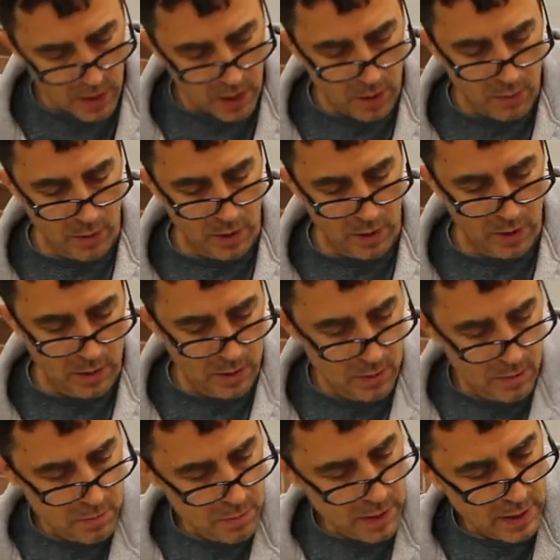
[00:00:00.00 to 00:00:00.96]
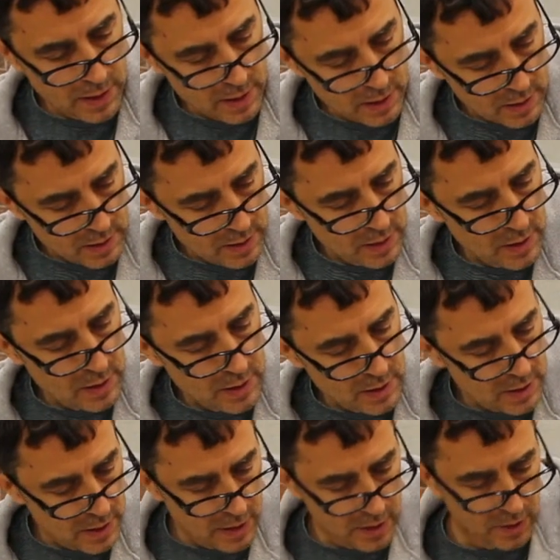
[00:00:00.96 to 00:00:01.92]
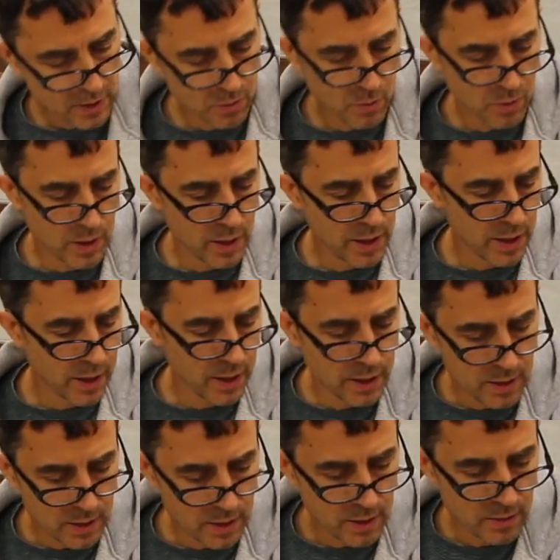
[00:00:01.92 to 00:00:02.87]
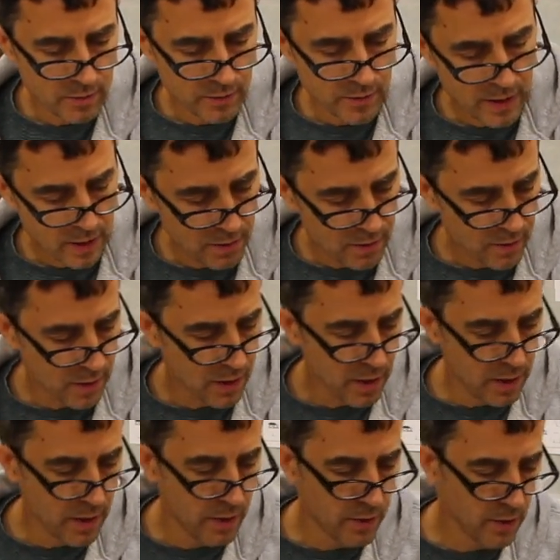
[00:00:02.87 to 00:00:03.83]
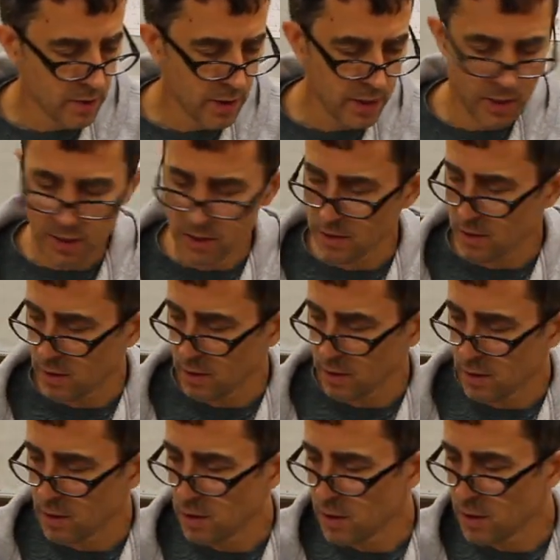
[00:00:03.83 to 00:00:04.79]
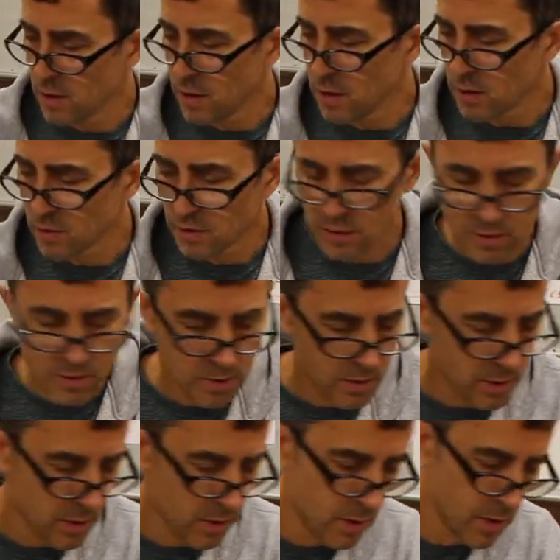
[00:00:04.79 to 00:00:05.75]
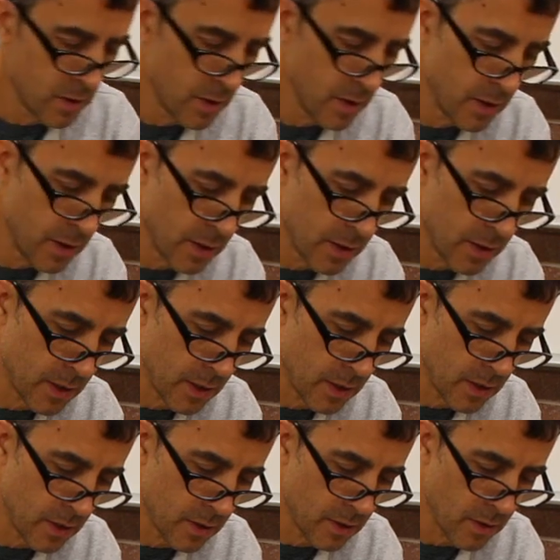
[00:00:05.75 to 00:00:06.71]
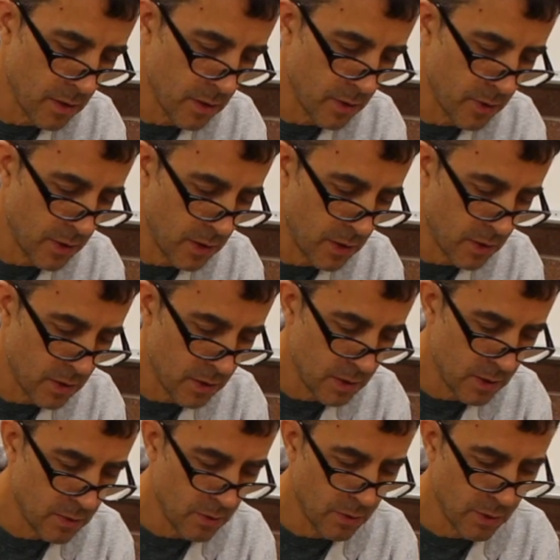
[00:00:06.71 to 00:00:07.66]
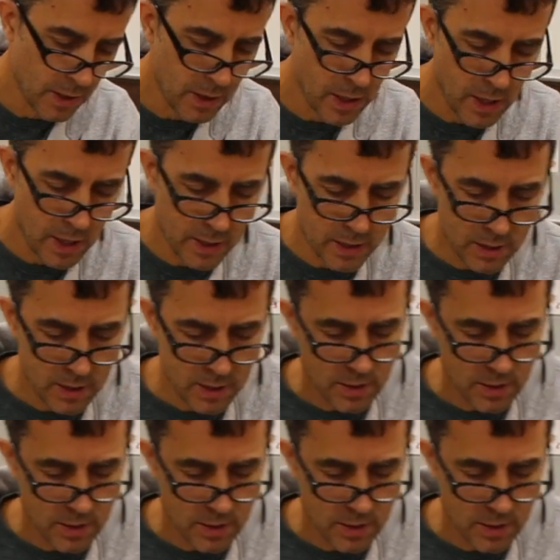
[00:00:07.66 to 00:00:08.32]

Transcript: and we're going to make it a little skinnier on one end, a little fatter on the other end. Let's get this off here and see what we got.